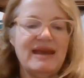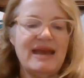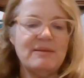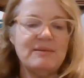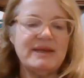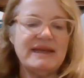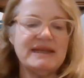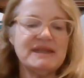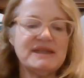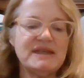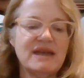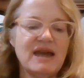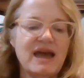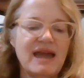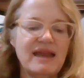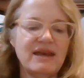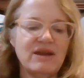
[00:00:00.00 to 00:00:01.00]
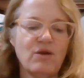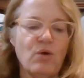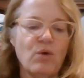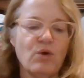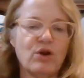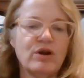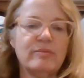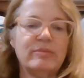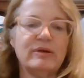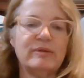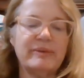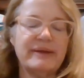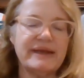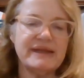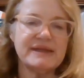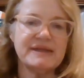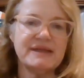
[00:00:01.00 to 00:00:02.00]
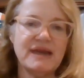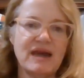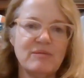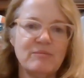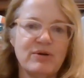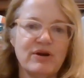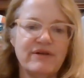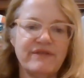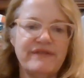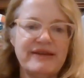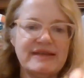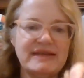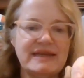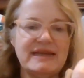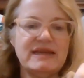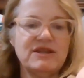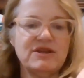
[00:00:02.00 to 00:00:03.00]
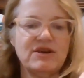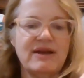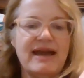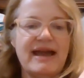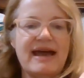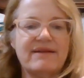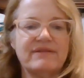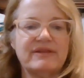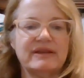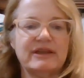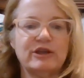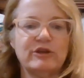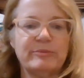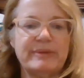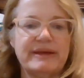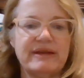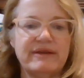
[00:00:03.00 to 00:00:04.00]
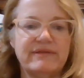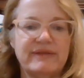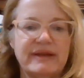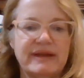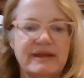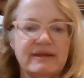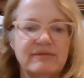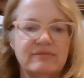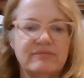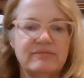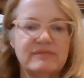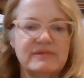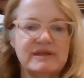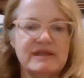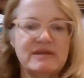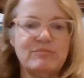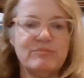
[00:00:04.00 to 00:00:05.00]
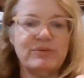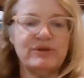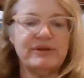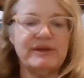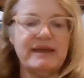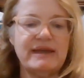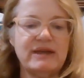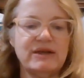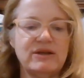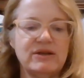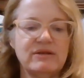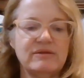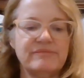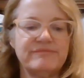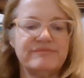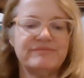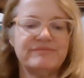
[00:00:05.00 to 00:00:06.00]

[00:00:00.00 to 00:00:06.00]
I mean, it's not horrible, but it's not perfect either. I have a little bit of a dimple here.